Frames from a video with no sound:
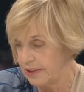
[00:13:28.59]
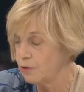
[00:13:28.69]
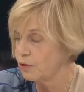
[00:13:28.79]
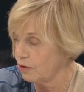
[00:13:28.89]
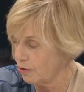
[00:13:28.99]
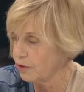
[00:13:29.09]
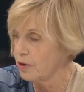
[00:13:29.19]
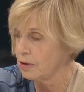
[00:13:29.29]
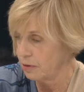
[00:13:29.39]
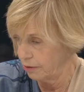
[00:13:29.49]
good
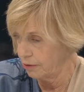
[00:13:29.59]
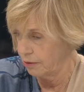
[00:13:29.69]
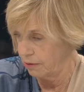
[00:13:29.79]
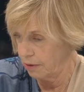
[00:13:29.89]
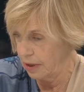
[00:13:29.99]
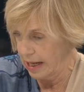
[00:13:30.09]
relationship with them,